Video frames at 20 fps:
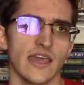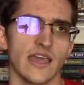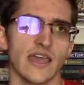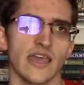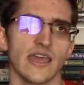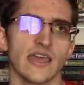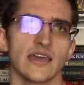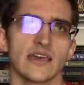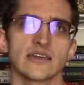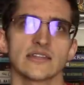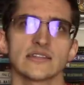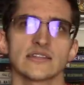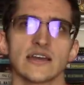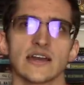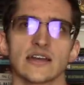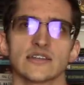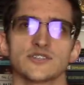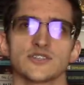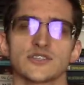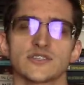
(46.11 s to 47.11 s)
and
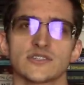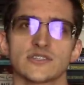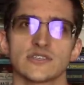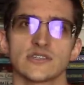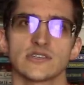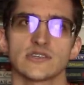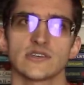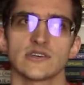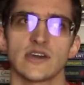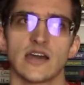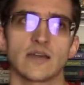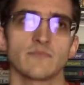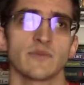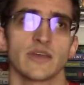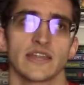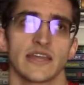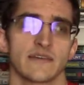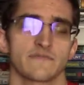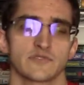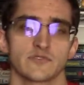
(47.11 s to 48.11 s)
I just I
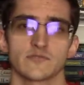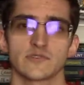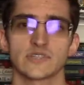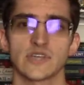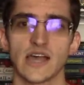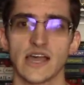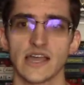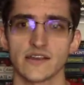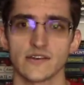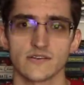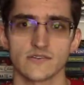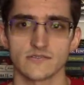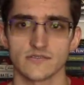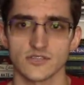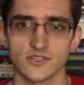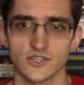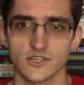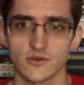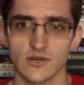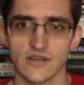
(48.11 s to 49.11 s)
might have to retire the
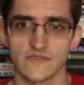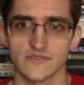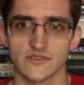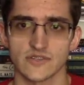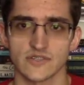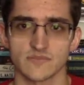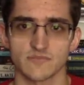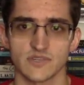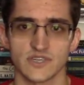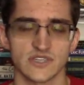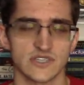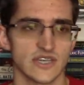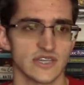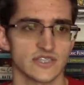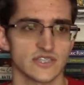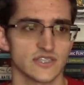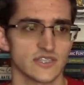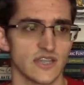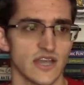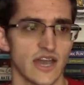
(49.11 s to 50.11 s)
show after this because I
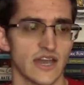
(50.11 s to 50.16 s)
just